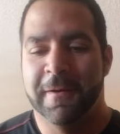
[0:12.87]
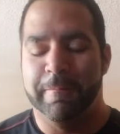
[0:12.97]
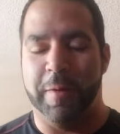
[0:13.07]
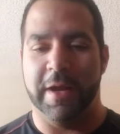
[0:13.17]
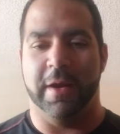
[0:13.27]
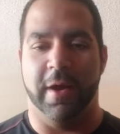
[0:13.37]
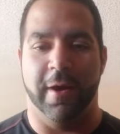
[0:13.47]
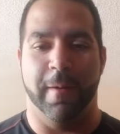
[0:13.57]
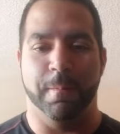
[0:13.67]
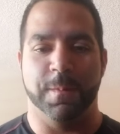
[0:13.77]
But
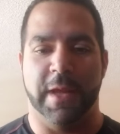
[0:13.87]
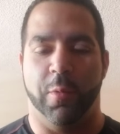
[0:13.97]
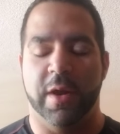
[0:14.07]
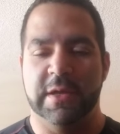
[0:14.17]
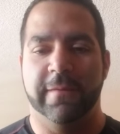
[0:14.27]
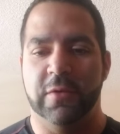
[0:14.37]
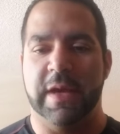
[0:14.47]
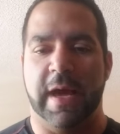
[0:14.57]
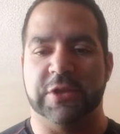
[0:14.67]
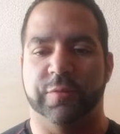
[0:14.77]
um, I want to give you
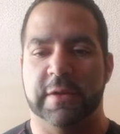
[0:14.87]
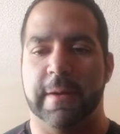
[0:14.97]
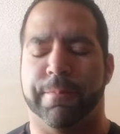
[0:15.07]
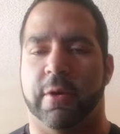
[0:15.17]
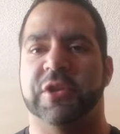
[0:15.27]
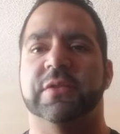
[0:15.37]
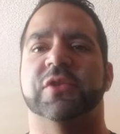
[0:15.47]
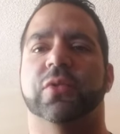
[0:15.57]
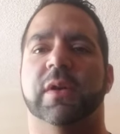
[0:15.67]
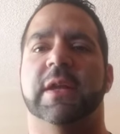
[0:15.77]
guys really a personal
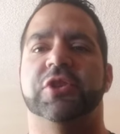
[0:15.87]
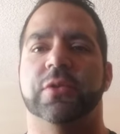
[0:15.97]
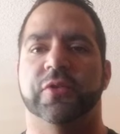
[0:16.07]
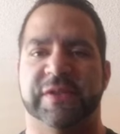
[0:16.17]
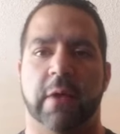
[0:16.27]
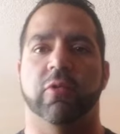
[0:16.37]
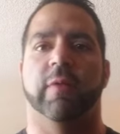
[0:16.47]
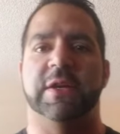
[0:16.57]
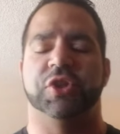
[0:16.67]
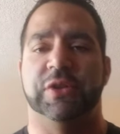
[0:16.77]
story to let you know just how
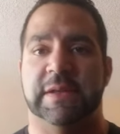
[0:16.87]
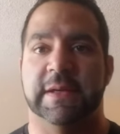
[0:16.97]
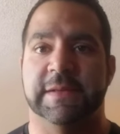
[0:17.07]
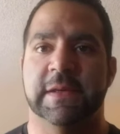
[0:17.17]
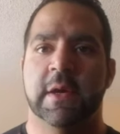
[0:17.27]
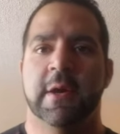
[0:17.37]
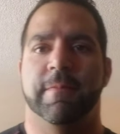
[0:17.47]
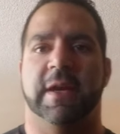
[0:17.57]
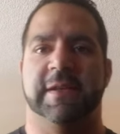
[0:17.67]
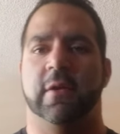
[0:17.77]
great she is,
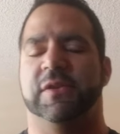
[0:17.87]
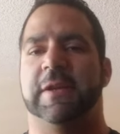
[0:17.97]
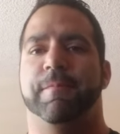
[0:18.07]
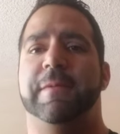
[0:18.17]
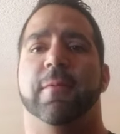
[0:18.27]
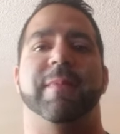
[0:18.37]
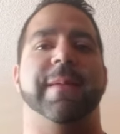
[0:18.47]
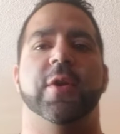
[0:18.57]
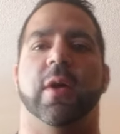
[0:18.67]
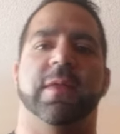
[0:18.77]
because I know some people
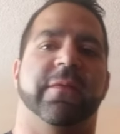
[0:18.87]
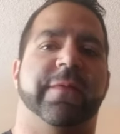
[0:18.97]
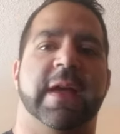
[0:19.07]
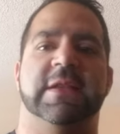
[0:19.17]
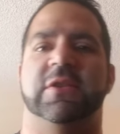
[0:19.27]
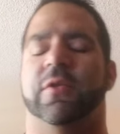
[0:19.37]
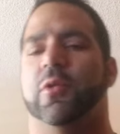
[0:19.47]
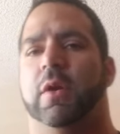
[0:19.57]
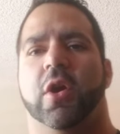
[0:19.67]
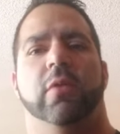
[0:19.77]
maybe you're on the fence, you don't know
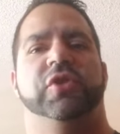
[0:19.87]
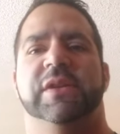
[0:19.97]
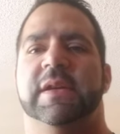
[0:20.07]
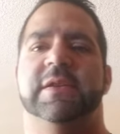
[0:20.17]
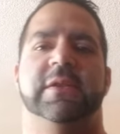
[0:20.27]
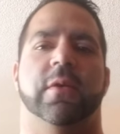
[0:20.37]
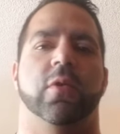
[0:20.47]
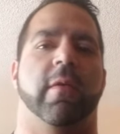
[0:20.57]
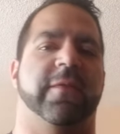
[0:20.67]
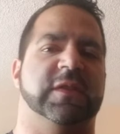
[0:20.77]
what coaching is, you don't
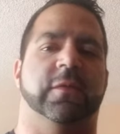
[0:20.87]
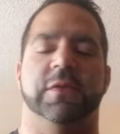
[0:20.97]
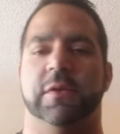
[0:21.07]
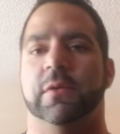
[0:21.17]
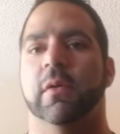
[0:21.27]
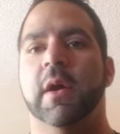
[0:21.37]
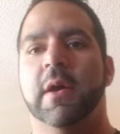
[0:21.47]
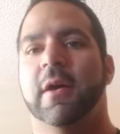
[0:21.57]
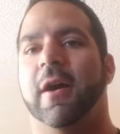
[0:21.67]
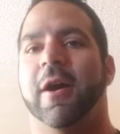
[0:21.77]
know if it's for you.
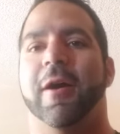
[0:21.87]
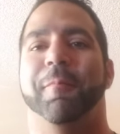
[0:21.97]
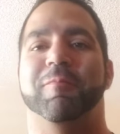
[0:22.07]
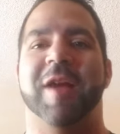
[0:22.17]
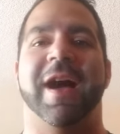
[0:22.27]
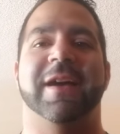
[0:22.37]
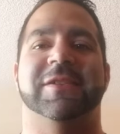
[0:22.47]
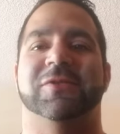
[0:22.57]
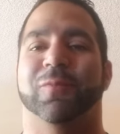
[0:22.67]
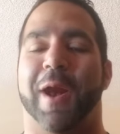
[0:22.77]
Um,
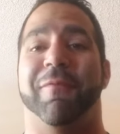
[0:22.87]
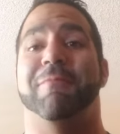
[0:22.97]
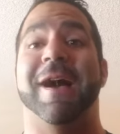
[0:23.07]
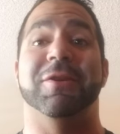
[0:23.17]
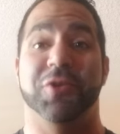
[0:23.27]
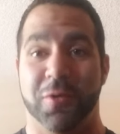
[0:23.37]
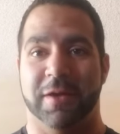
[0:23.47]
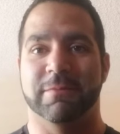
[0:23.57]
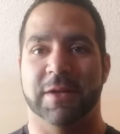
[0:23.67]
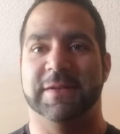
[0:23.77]
guys, right off the bat, do
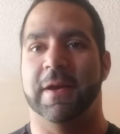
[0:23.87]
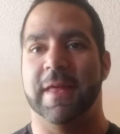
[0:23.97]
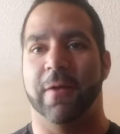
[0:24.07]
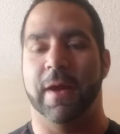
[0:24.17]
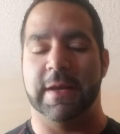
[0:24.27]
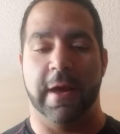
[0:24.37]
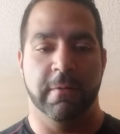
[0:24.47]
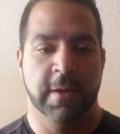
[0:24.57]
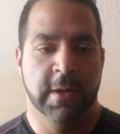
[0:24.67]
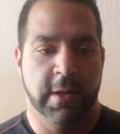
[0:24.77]
it. I'll tell you that right
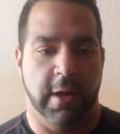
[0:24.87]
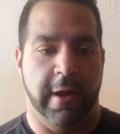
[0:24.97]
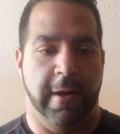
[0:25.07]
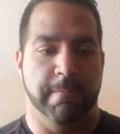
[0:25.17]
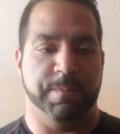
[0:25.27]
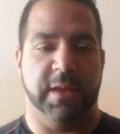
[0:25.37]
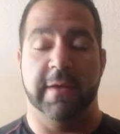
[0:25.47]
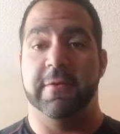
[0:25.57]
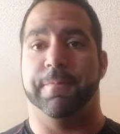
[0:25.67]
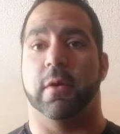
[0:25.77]
now. Um,
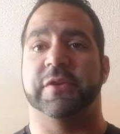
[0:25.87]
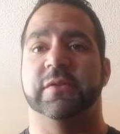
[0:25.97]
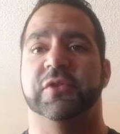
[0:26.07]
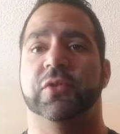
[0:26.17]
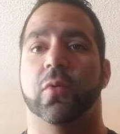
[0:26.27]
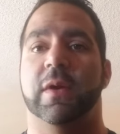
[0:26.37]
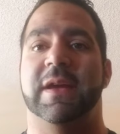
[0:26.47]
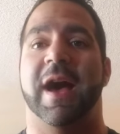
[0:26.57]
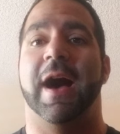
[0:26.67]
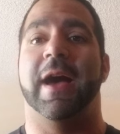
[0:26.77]
give you a personal
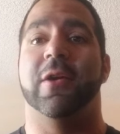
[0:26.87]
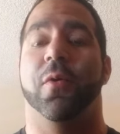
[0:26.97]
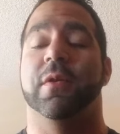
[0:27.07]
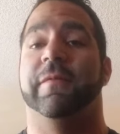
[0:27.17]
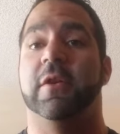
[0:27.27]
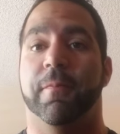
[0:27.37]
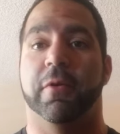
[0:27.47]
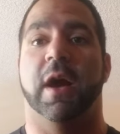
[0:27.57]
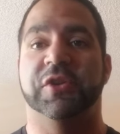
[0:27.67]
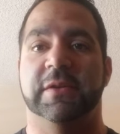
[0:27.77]
story. I own a video
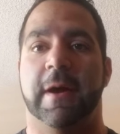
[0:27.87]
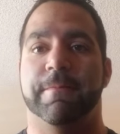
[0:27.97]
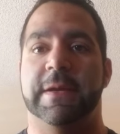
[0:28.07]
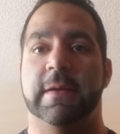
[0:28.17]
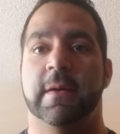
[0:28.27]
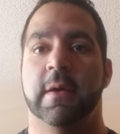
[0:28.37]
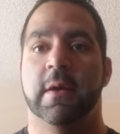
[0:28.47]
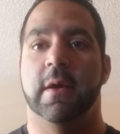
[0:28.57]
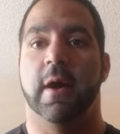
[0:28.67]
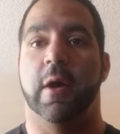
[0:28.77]
production company.
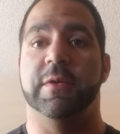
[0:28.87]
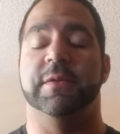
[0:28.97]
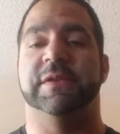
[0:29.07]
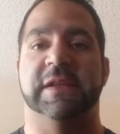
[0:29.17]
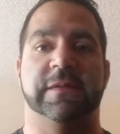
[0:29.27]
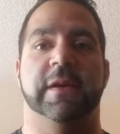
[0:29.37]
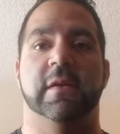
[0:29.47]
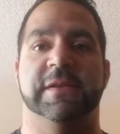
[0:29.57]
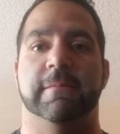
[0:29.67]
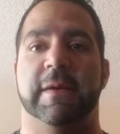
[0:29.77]
Uh, we do six
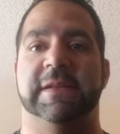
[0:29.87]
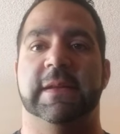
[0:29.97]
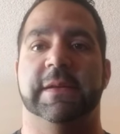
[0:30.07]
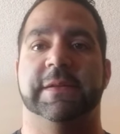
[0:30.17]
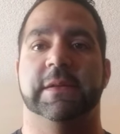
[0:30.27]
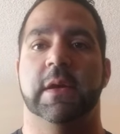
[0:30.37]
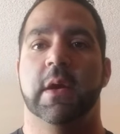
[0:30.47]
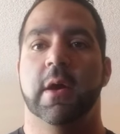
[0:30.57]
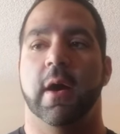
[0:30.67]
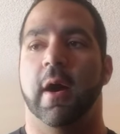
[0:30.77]
figures in business.
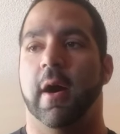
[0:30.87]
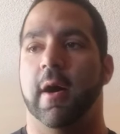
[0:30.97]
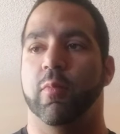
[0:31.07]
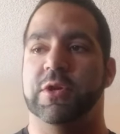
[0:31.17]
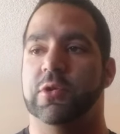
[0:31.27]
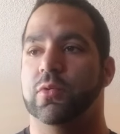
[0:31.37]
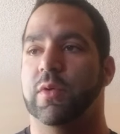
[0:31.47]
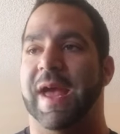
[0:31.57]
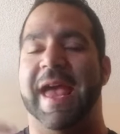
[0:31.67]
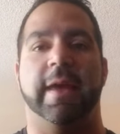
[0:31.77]
Um, we do
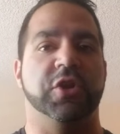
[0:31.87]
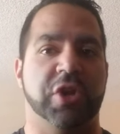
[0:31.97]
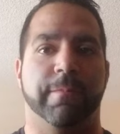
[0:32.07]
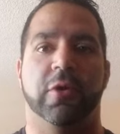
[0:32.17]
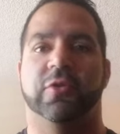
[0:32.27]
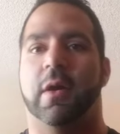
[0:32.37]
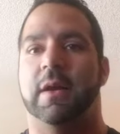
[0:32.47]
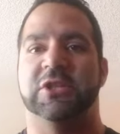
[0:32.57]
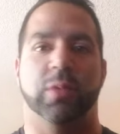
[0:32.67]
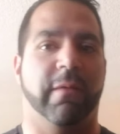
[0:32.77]
hanging
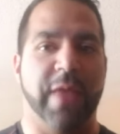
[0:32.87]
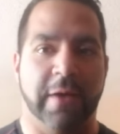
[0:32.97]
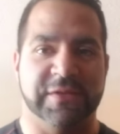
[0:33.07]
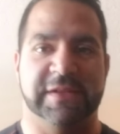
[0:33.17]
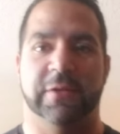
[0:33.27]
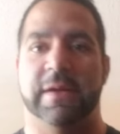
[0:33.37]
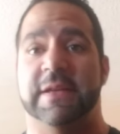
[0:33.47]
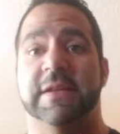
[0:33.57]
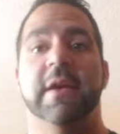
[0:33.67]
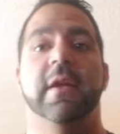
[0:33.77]
jumbotrons, 12,000 seat
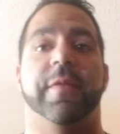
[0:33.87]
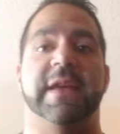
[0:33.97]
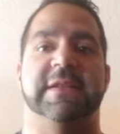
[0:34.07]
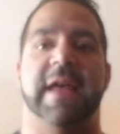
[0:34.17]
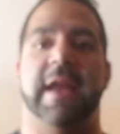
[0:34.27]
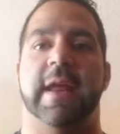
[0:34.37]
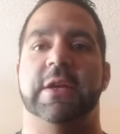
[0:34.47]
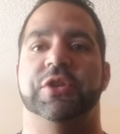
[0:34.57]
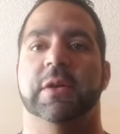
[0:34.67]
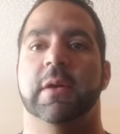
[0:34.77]
arenas, things of that
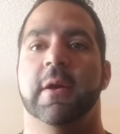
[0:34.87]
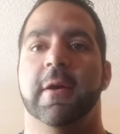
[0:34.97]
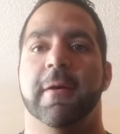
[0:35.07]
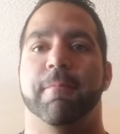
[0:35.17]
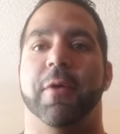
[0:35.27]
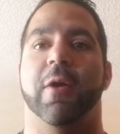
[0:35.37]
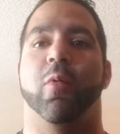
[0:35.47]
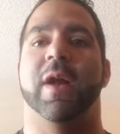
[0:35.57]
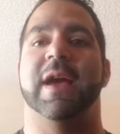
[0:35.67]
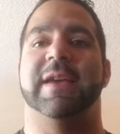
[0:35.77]
nature. But
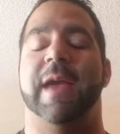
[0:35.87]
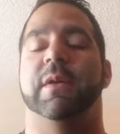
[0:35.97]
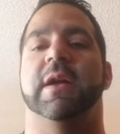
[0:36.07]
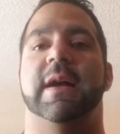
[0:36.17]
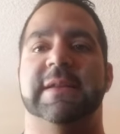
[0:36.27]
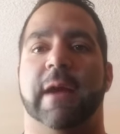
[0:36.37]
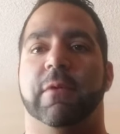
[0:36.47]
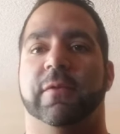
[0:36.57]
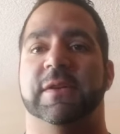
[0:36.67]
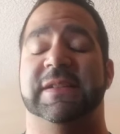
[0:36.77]
when I came in contact
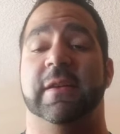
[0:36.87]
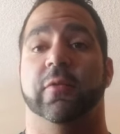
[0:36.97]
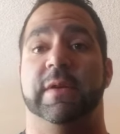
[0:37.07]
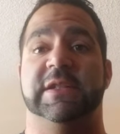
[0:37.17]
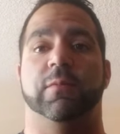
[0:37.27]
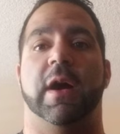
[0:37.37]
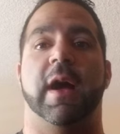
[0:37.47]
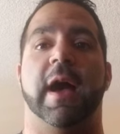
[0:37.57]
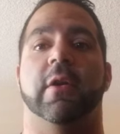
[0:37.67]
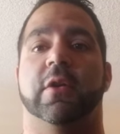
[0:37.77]
with Christina, the reason why I
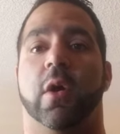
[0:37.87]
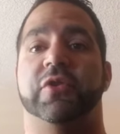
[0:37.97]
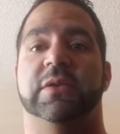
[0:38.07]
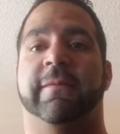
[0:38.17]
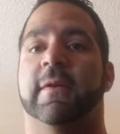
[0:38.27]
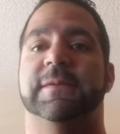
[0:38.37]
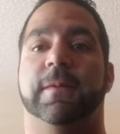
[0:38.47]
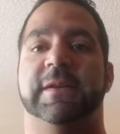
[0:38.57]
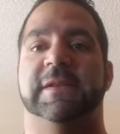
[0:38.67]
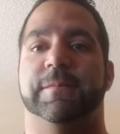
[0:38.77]
hired a coach in the first
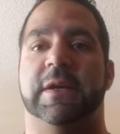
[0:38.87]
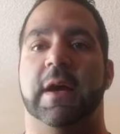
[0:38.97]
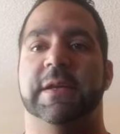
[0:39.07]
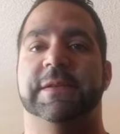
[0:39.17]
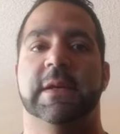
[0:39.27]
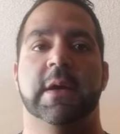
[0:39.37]
place is because